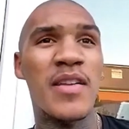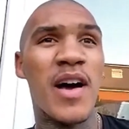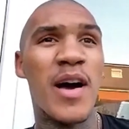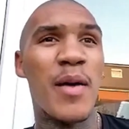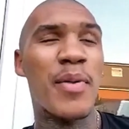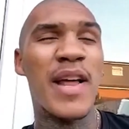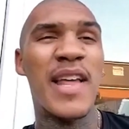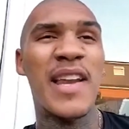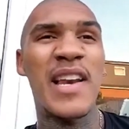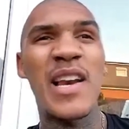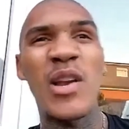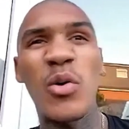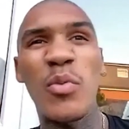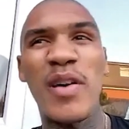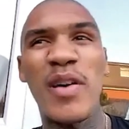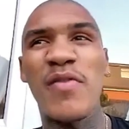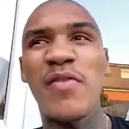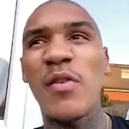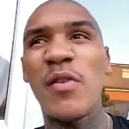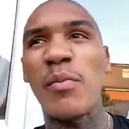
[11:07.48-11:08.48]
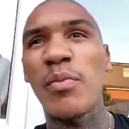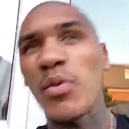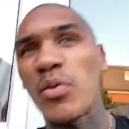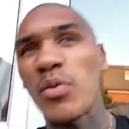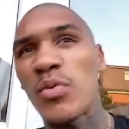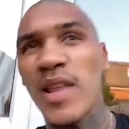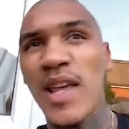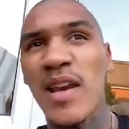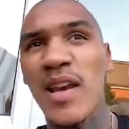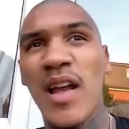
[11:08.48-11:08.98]
played a little bit of football.
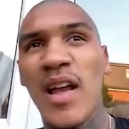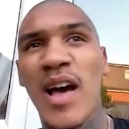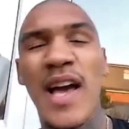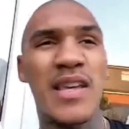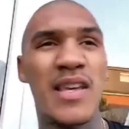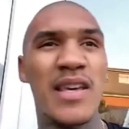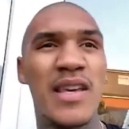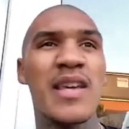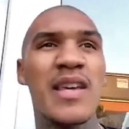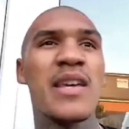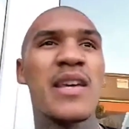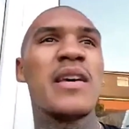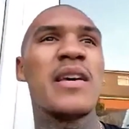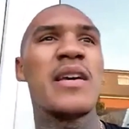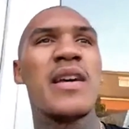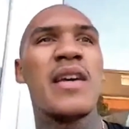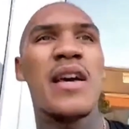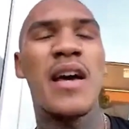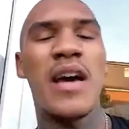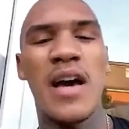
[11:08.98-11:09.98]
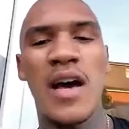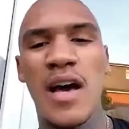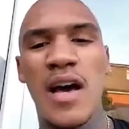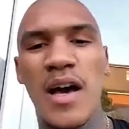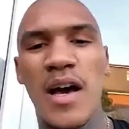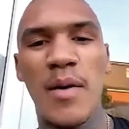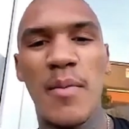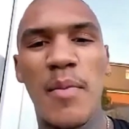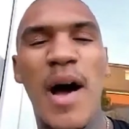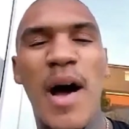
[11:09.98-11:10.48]
Didn't like it.
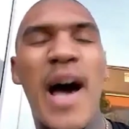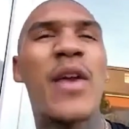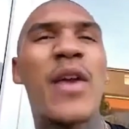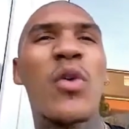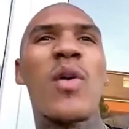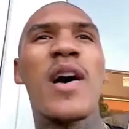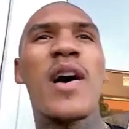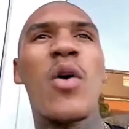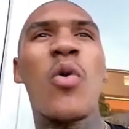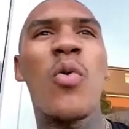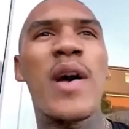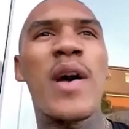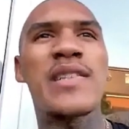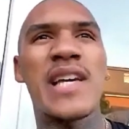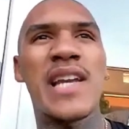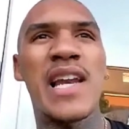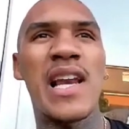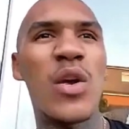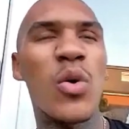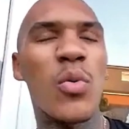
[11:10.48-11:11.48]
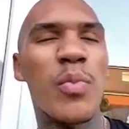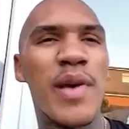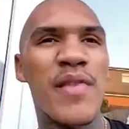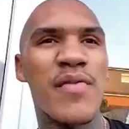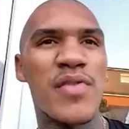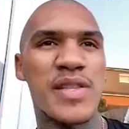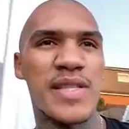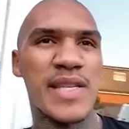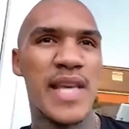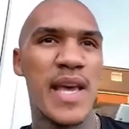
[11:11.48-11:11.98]
I'd always had a little bit of
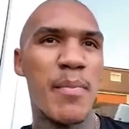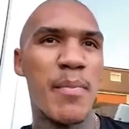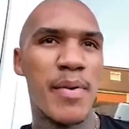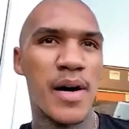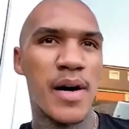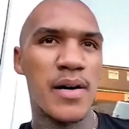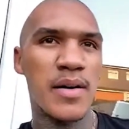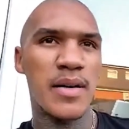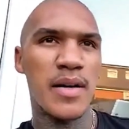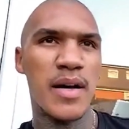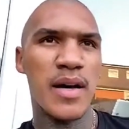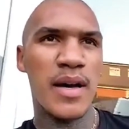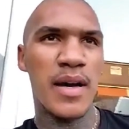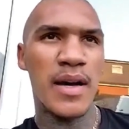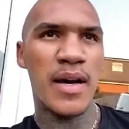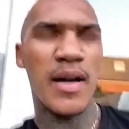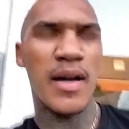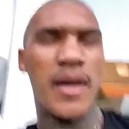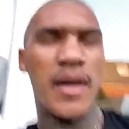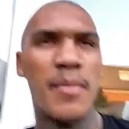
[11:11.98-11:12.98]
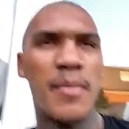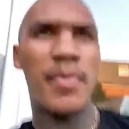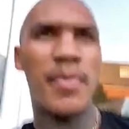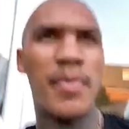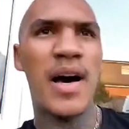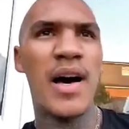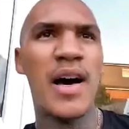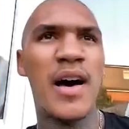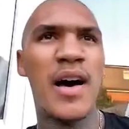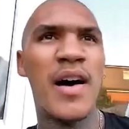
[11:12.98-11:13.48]
a temper.
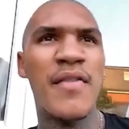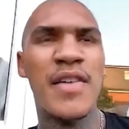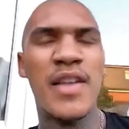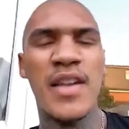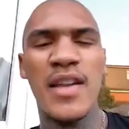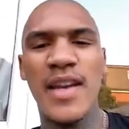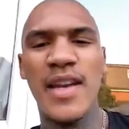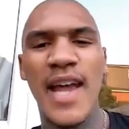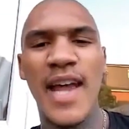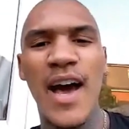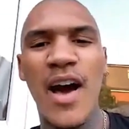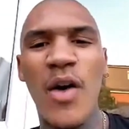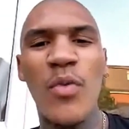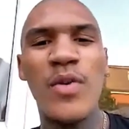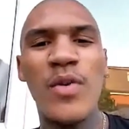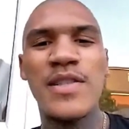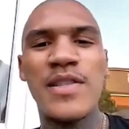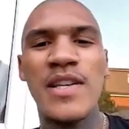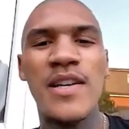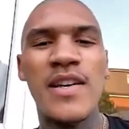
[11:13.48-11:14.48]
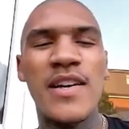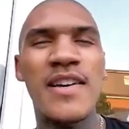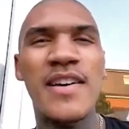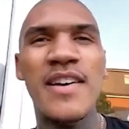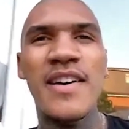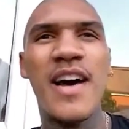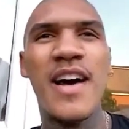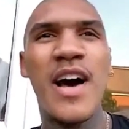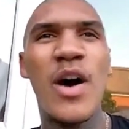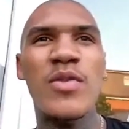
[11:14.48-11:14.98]
But other than that, I was a
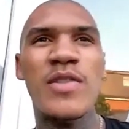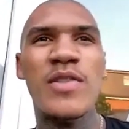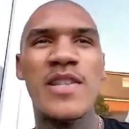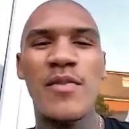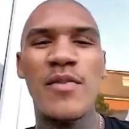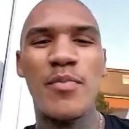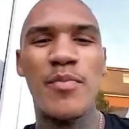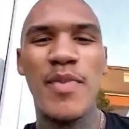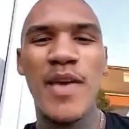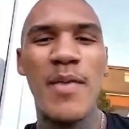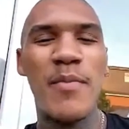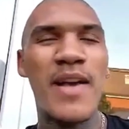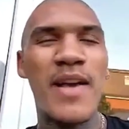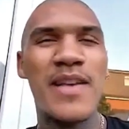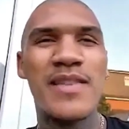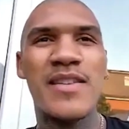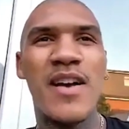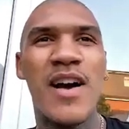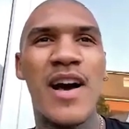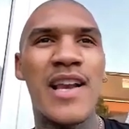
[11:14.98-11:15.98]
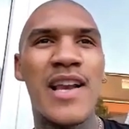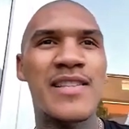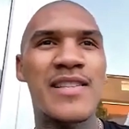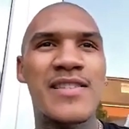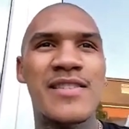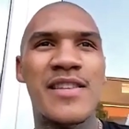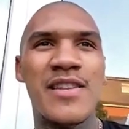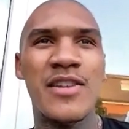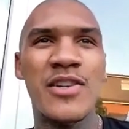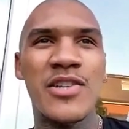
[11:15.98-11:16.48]
BMX guy.
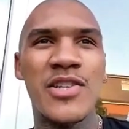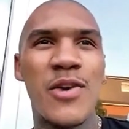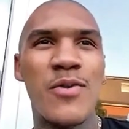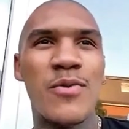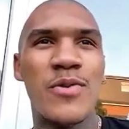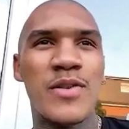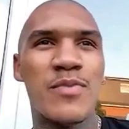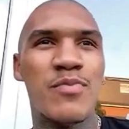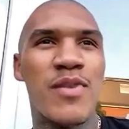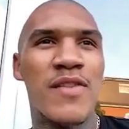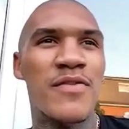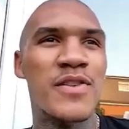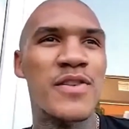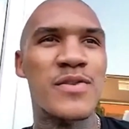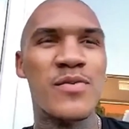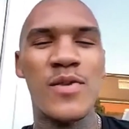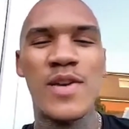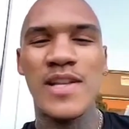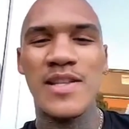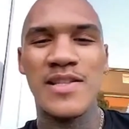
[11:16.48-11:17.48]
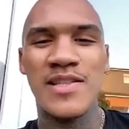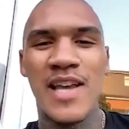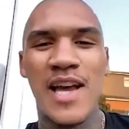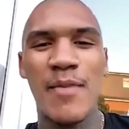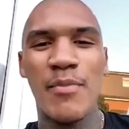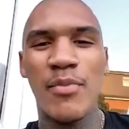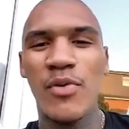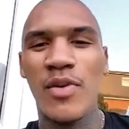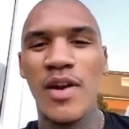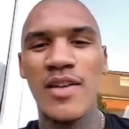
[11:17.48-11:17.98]
Listened to the Jonas Brothers. Wanted to
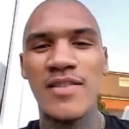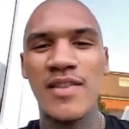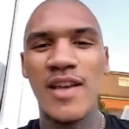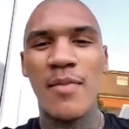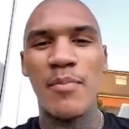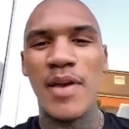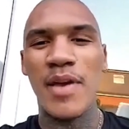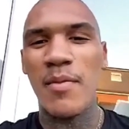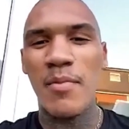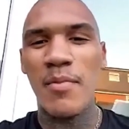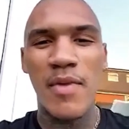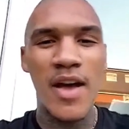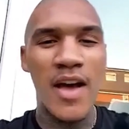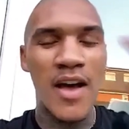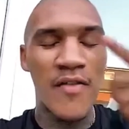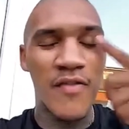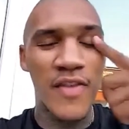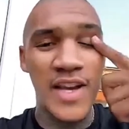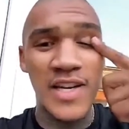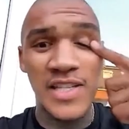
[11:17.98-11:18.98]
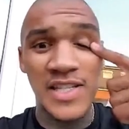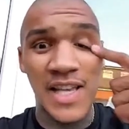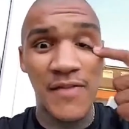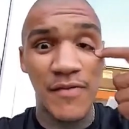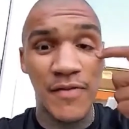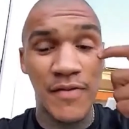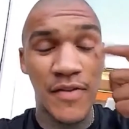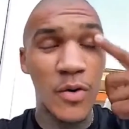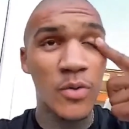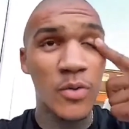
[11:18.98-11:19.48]
skateboard and be Avenged
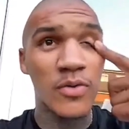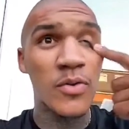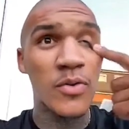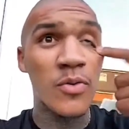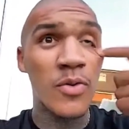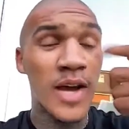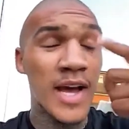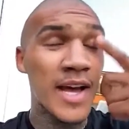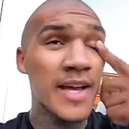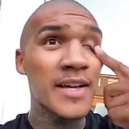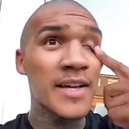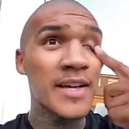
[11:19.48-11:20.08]
Sevenfold and all that.